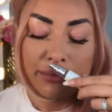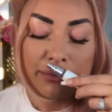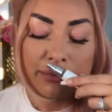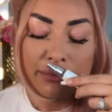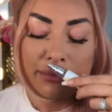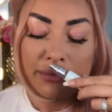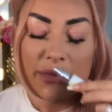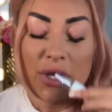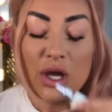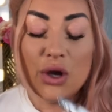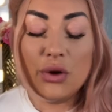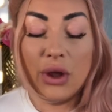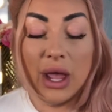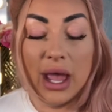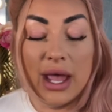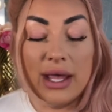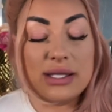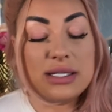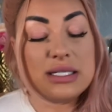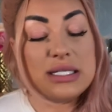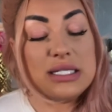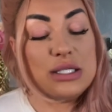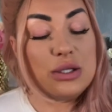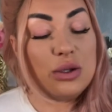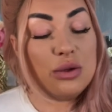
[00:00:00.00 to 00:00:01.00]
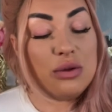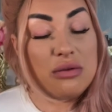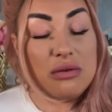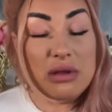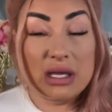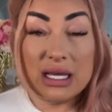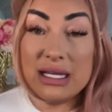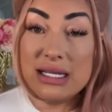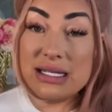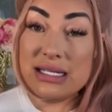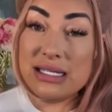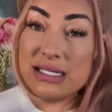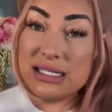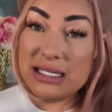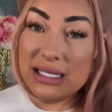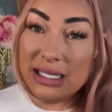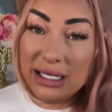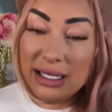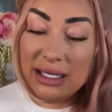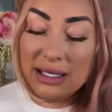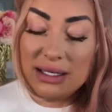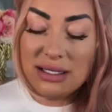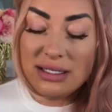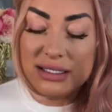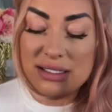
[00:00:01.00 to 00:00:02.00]
Okay, so this
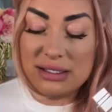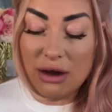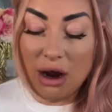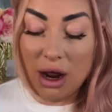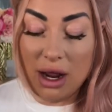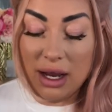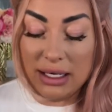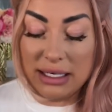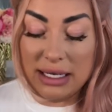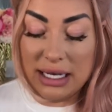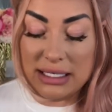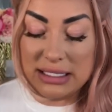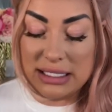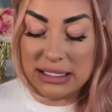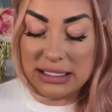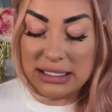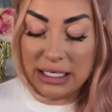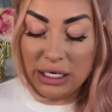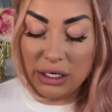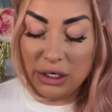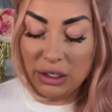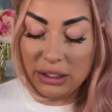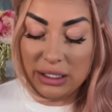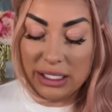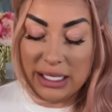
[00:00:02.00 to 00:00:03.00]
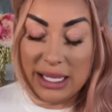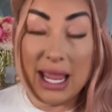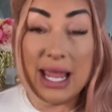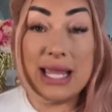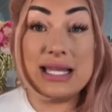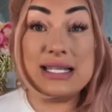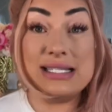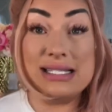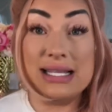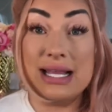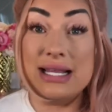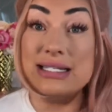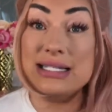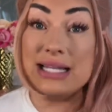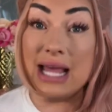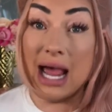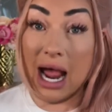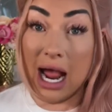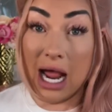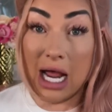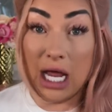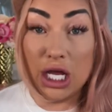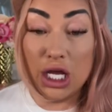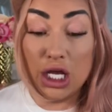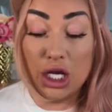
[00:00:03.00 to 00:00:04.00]
is not necessarily a scent
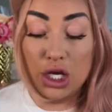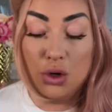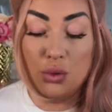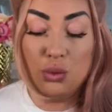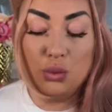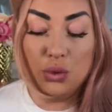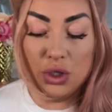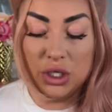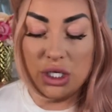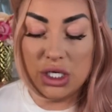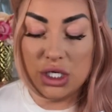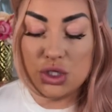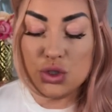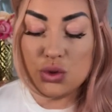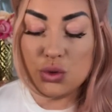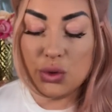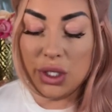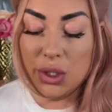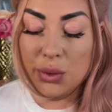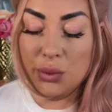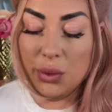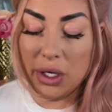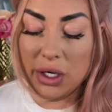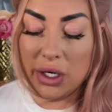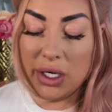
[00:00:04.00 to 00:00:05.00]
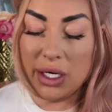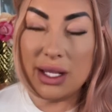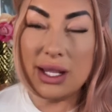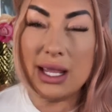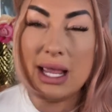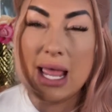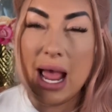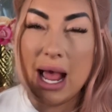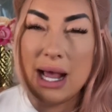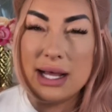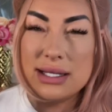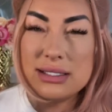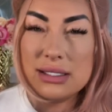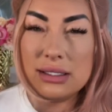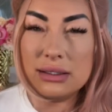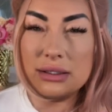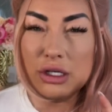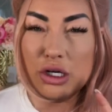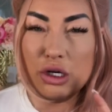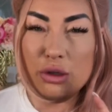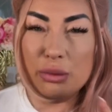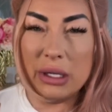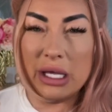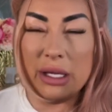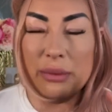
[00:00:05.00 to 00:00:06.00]
I would enjoy wearing. It has a
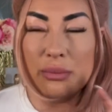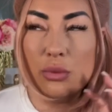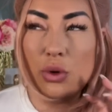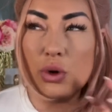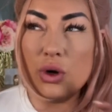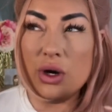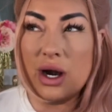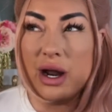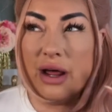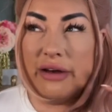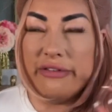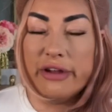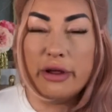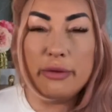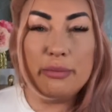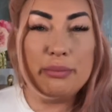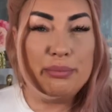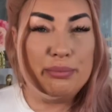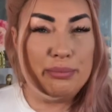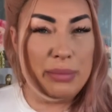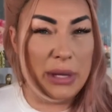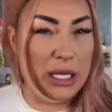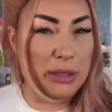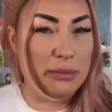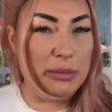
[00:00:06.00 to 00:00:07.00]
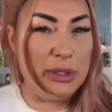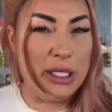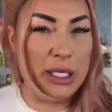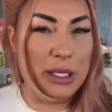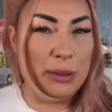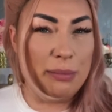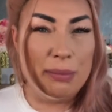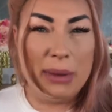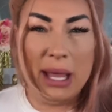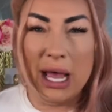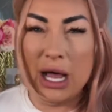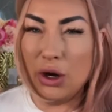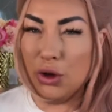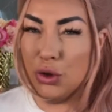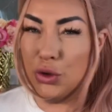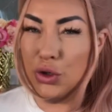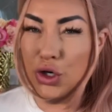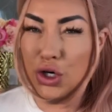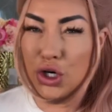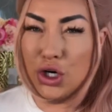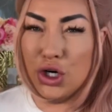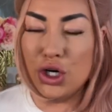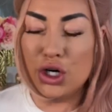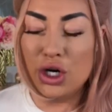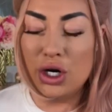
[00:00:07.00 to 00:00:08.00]
little bit more of a baby
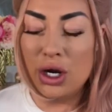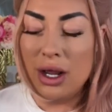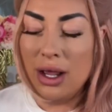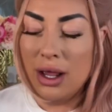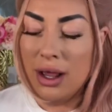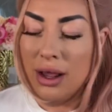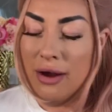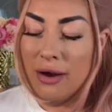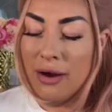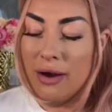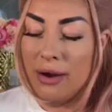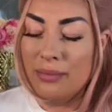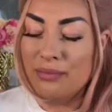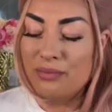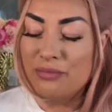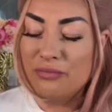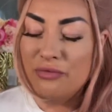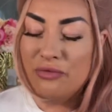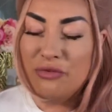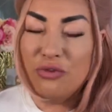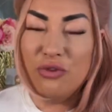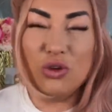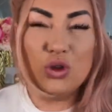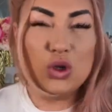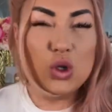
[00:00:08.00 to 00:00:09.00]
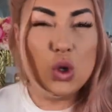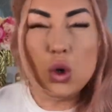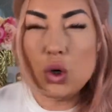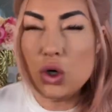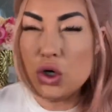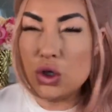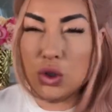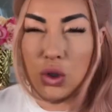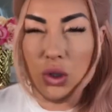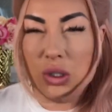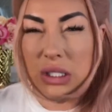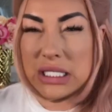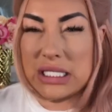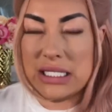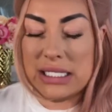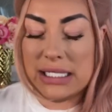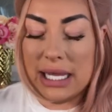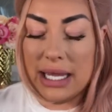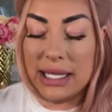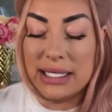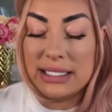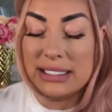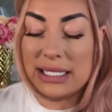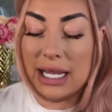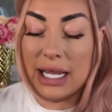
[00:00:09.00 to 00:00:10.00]
powder floral
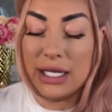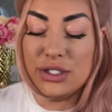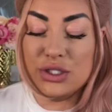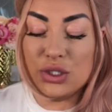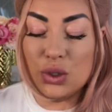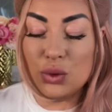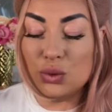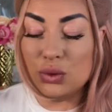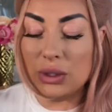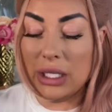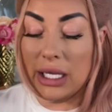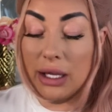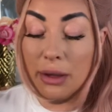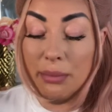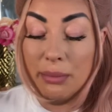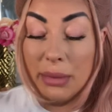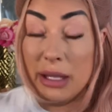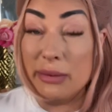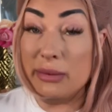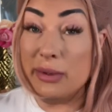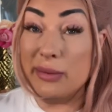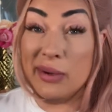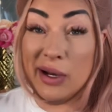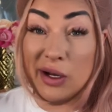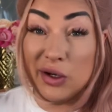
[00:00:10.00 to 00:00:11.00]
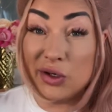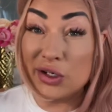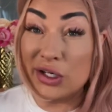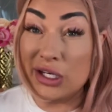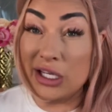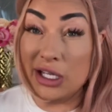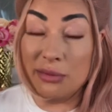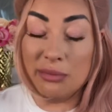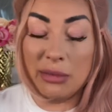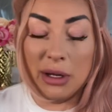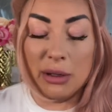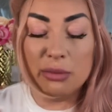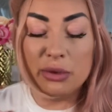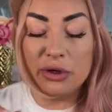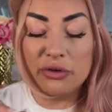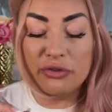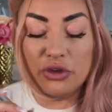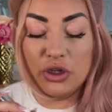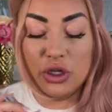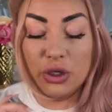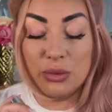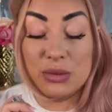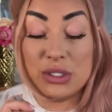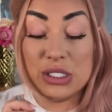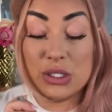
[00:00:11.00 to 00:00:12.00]
scent. I don't like baby powder in my
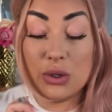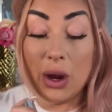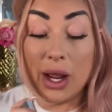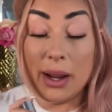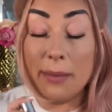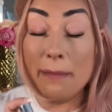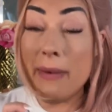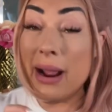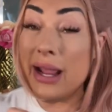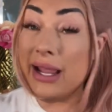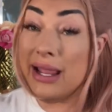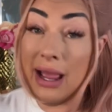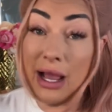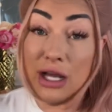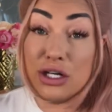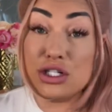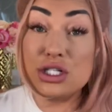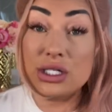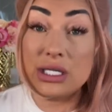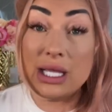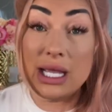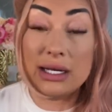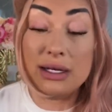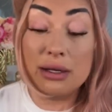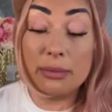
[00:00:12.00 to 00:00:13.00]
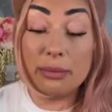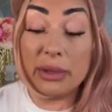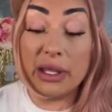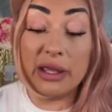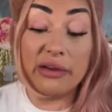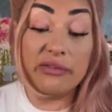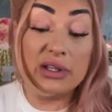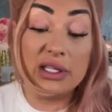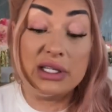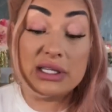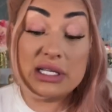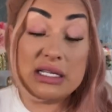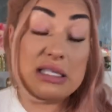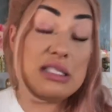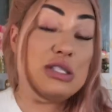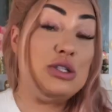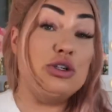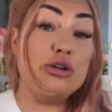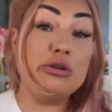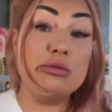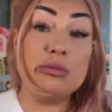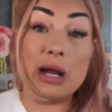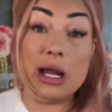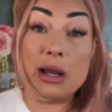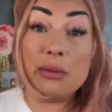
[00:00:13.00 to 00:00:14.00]
perfume, so I might actually end up giving this
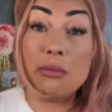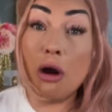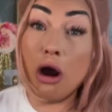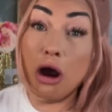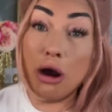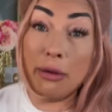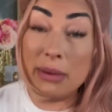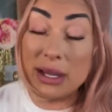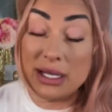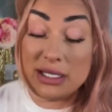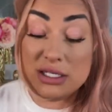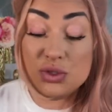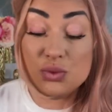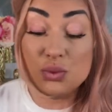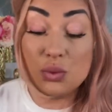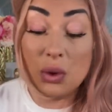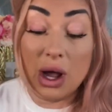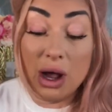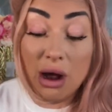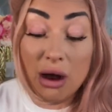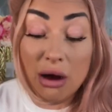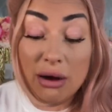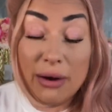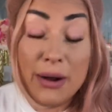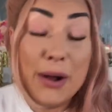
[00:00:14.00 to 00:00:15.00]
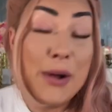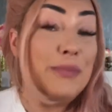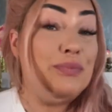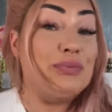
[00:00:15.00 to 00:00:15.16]
to my mom as well.